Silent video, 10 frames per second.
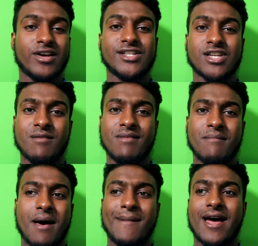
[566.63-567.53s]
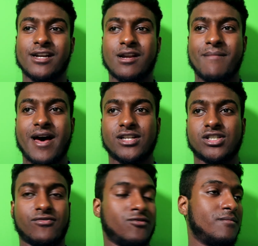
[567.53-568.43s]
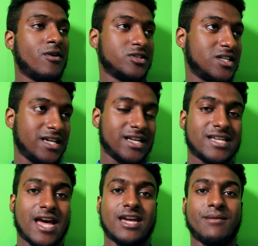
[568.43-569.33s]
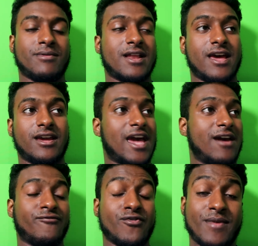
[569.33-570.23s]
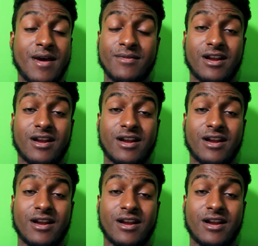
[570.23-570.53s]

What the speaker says: He's going to be my man of the match. I thought most of the attacking play came from him,